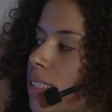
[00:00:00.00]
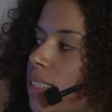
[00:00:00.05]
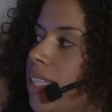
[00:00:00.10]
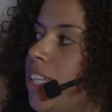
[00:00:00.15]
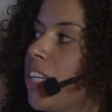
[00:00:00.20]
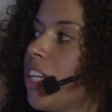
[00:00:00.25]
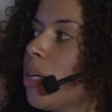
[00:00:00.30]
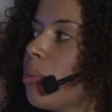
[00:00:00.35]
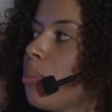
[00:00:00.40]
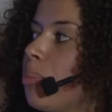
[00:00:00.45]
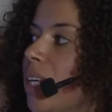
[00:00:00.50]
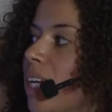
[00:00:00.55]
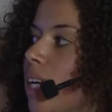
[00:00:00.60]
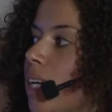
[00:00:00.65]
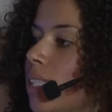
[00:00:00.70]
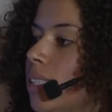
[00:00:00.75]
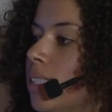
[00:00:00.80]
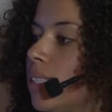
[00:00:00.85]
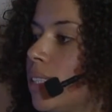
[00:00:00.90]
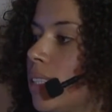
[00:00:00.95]
in here
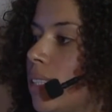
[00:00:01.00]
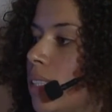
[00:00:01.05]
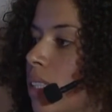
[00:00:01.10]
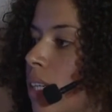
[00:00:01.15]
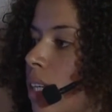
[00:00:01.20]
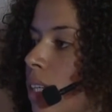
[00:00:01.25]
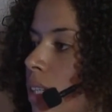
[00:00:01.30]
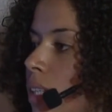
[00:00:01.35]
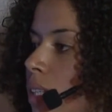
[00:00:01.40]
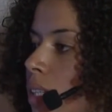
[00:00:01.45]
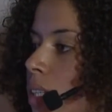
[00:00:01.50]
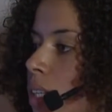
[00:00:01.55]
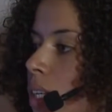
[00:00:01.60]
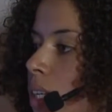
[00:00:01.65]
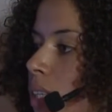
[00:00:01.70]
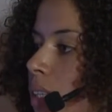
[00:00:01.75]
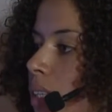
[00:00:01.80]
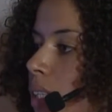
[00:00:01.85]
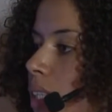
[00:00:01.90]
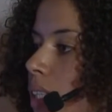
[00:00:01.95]
because
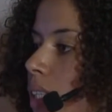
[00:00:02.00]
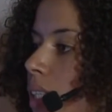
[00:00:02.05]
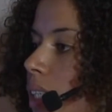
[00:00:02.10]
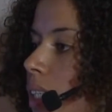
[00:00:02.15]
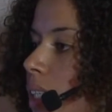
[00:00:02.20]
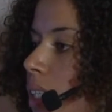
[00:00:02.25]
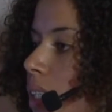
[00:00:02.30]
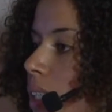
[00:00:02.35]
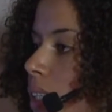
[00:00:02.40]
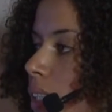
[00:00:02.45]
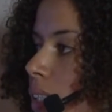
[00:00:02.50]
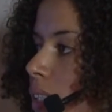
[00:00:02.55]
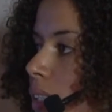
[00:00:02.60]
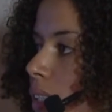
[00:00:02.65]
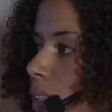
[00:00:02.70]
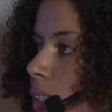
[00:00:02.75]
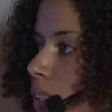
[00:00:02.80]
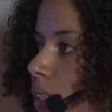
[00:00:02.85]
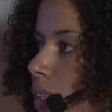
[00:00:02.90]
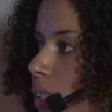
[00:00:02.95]

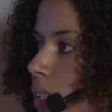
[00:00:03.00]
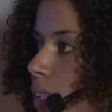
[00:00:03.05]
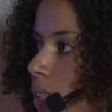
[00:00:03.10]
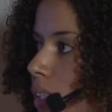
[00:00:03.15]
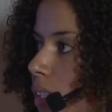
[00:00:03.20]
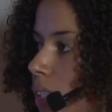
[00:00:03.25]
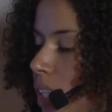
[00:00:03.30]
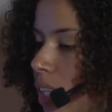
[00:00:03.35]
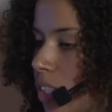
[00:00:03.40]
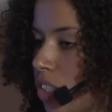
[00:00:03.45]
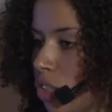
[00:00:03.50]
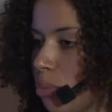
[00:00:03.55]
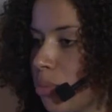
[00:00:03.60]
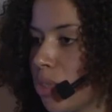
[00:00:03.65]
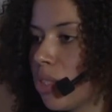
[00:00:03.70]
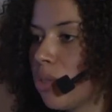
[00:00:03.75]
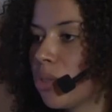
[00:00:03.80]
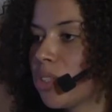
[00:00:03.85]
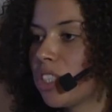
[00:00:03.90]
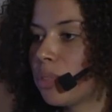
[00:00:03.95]
the customer
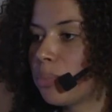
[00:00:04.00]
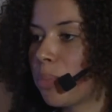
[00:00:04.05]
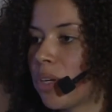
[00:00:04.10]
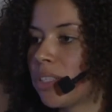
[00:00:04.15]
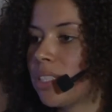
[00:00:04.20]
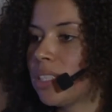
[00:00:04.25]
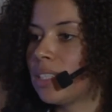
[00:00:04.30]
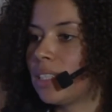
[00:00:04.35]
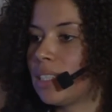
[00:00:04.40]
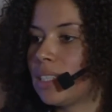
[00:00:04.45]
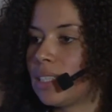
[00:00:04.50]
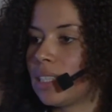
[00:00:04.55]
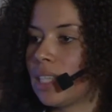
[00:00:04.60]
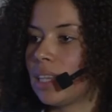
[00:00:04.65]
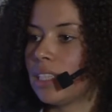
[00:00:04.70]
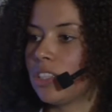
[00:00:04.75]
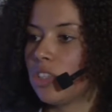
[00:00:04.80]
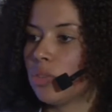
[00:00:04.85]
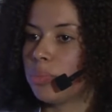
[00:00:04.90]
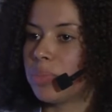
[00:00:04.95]
correspondence is a
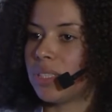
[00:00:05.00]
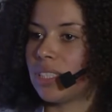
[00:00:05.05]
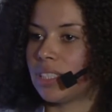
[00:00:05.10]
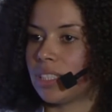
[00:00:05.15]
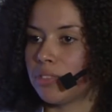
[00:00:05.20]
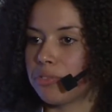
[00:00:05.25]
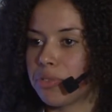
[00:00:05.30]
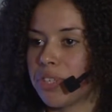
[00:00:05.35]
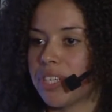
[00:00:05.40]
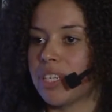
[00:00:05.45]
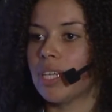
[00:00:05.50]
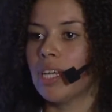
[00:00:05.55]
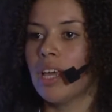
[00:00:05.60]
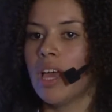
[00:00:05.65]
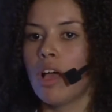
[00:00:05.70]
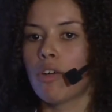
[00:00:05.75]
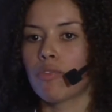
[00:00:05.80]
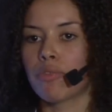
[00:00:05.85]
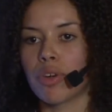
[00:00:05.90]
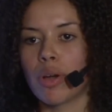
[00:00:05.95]
little bit different
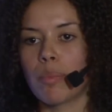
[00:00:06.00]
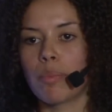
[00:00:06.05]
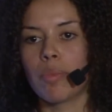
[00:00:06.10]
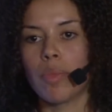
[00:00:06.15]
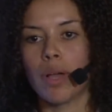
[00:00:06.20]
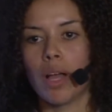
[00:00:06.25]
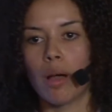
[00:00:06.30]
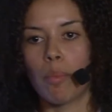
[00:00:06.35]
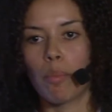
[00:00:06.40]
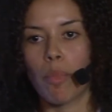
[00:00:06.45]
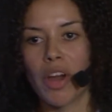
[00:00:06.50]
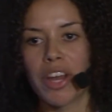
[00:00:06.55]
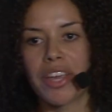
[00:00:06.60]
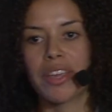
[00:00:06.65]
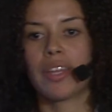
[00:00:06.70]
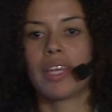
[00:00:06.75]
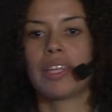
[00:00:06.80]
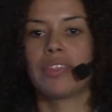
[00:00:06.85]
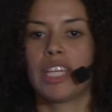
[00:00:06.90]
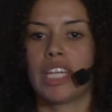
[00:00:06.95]
from
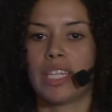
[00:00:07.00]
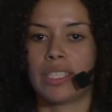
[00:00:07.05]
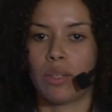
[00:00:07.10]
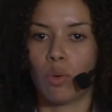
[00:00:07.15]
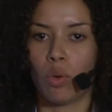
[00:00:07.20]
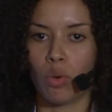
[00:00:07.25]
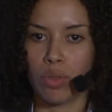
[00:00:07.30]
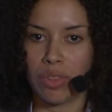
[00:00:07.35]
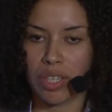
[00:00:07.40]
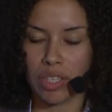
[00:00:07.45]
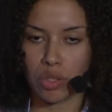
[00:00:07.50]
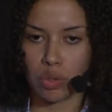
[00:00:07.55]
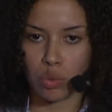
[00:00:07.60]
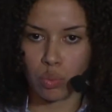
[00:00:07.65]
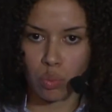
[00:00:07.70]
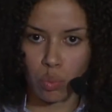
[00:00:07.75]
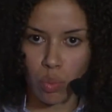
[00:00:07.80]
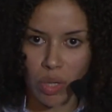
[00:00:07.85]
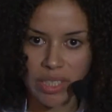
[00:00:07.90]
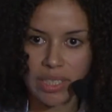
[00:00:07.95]
marketing, that there's
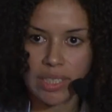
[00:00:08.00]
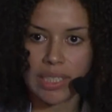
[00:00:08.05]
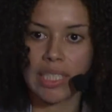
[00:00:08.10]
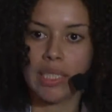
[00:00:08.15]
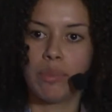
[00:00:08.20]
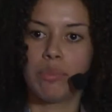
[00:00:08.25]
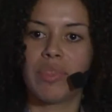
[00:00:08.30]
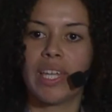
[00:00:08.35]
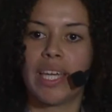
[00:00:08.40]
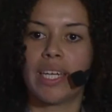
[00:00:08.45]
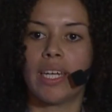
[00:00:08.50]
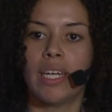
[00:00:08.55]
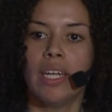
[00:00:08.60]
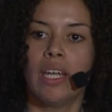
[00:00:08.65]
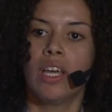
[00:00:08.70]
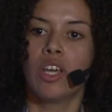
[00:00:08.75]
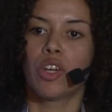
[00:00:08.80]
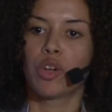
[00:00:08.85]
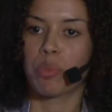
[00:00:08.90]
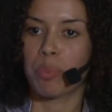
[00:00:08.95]
one team that
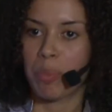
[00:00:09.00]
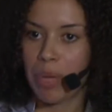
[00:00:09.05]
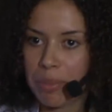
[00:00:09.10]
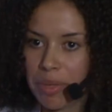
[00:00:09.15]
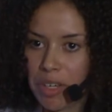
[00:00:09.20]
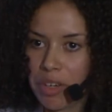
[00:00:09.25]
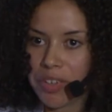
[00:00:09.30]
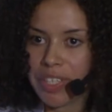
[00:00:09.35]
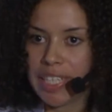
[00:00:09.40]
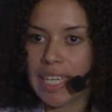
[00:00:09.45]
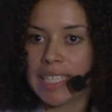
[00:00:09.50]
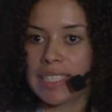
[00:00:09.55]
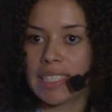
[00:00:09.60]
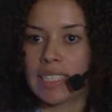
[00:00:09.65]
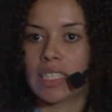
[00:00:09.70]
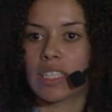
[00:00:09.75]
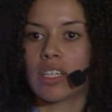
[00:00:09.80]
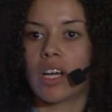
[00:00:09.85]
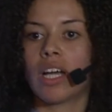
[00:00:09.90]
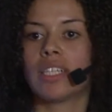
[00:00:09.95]
maybe creates
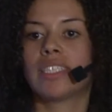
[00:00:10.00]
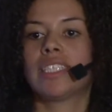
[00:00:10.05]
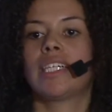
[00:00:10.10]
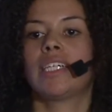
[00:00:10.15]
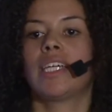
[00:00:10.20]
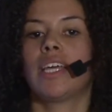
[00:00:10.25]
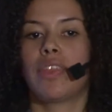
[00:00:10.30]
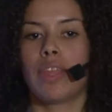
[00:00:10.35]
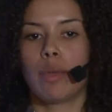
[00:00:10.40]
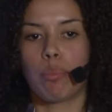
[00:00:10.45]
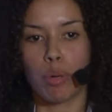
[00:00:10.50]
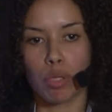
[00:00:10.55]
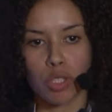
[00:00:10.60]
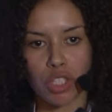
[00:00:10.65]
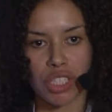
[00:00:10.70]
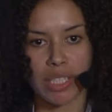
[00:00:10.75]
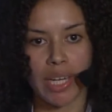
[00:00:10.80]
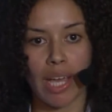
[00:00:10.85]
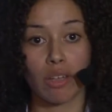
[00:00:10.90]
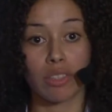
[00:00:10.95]
the content and they
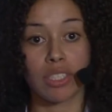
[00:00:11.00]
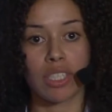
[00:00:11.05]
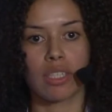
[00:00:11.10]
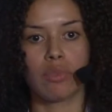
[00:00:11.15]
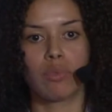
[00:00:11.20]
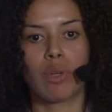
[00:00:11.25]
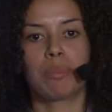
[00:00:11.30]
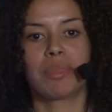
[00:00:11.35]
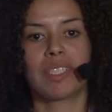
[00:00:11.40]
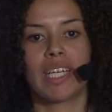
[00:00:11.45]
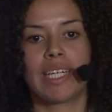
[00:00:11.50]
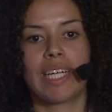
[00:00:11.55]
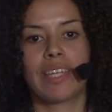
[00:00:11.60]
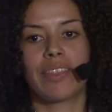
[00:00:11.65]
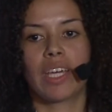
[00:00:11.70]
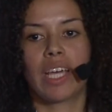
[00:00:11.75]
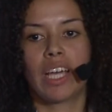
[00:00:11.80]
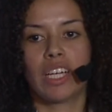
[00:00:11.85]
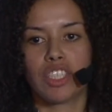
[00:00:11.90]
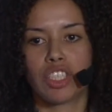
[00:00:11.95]
push it out to the website and
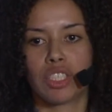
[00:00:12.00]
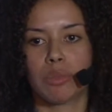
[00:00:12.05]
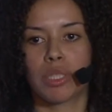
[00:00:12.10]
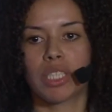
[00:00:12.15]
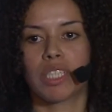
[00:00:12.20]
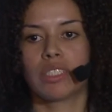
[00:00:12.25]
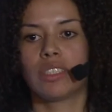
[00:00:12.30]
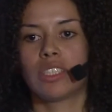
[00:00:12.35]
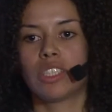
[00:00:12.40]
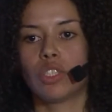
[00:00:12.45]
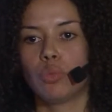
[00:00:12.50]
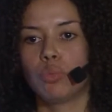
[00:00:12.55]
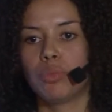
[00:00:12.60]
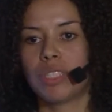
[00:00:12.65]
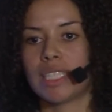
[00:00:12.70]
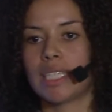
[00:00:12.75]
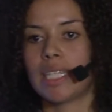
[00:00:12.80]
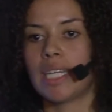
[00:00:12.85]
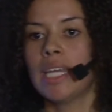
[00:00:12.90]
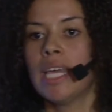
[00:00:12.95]
the customer consumes
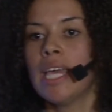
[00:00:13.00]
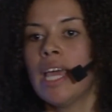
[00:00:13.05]
it.